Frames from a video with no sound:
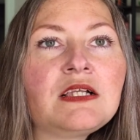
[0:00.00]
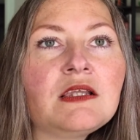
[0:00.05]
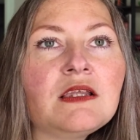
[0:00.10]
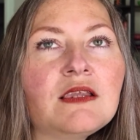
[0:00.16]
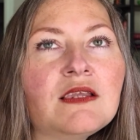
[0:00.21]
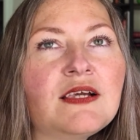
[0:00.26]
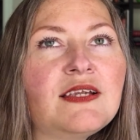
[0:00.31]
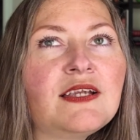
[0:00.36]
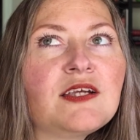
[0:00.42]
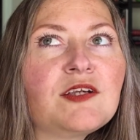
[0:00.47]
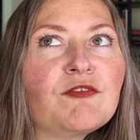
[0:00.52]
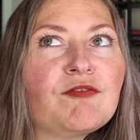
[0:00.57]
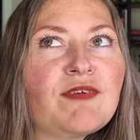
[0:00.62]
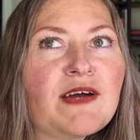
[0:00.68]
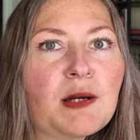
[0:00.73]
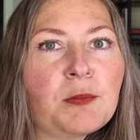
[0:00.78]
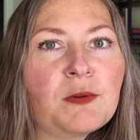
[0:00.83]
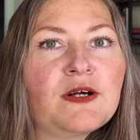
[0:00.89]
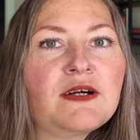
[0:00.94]
linen
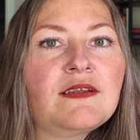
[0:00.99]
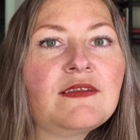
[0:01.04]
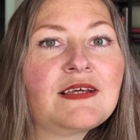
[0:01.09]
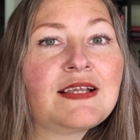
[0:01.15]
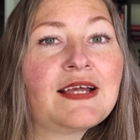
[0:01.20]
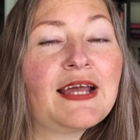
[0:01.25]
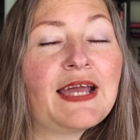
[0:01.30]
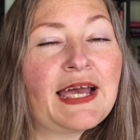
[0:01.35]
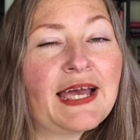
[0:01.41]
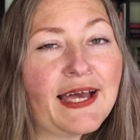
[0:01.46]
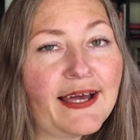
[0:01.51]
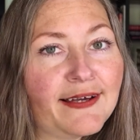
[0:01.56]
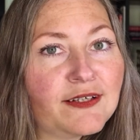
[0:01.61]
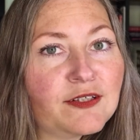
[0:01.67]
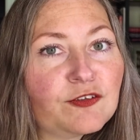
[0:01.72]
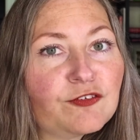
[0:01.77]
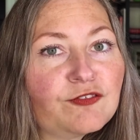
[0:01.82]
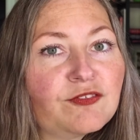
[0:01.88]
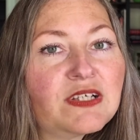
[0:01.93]
fabric that I
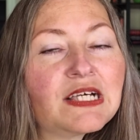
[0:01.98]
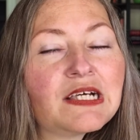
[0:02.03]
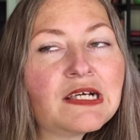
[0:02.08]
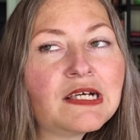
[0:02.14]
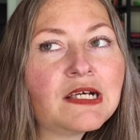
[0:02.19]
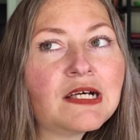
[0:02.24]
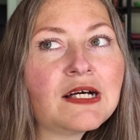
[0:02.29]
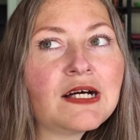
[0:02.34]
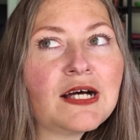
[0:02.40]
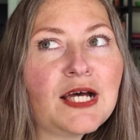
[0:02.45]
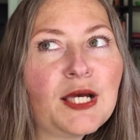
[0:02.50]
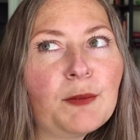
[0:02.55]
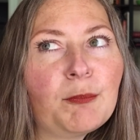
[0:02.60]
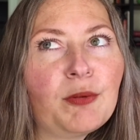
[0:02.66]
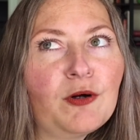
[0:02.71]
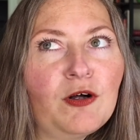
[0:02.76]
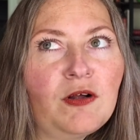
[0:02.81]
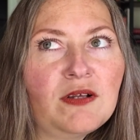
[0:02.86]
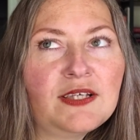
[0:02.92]
have, I
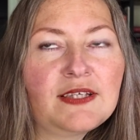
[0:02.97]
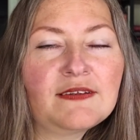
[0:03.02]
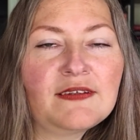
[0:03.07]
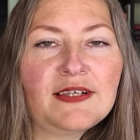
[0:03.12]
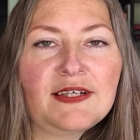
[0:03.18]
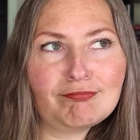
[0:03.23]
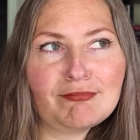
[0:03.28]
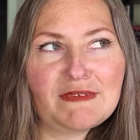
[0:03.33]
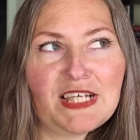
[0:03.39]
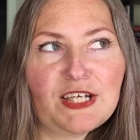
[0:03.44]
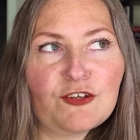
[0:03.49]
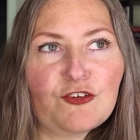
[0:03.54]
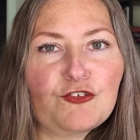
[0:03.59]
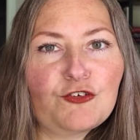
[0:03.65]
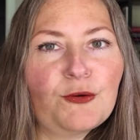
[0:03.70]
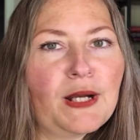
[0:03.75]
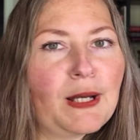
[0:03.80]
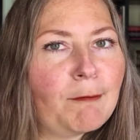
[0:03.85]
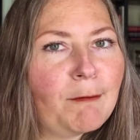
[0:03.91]
bought in like a
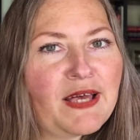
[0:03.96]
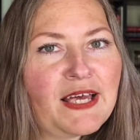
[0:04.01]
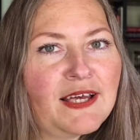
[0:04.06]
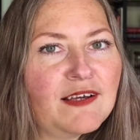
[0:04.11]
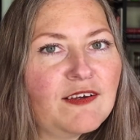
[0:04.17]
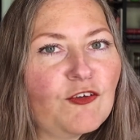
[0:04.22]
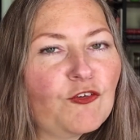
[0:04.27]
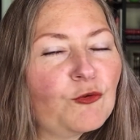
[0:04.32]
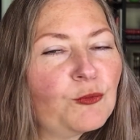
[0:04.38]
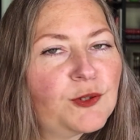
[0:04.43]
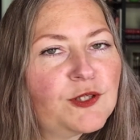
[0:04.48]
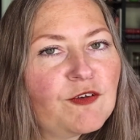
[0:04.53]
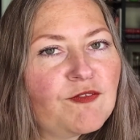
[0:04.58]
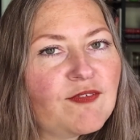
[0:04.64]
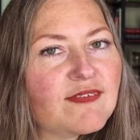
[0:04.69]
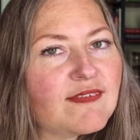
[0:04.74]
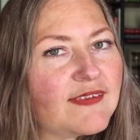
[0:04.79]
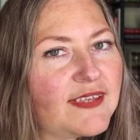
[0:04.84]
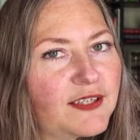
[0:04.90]
scrap bag sort of
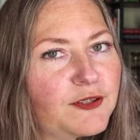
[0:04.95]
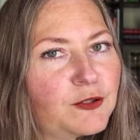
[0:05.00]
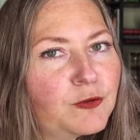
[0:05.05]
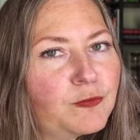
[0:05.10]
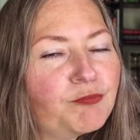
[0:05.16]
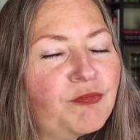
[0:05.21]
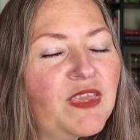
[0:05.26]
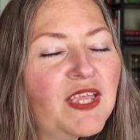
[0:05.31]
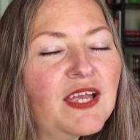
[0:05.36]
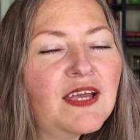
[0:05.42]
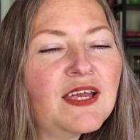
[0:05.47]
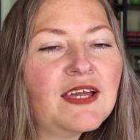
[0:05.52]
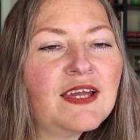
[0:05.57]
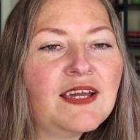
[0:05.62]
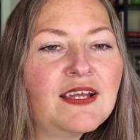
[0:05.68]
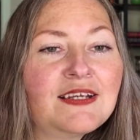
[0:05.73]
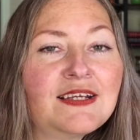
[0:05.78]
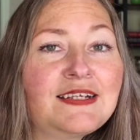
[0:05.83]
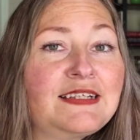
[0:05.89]
sale,
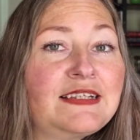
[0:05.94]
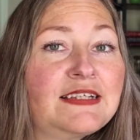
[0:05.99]
and it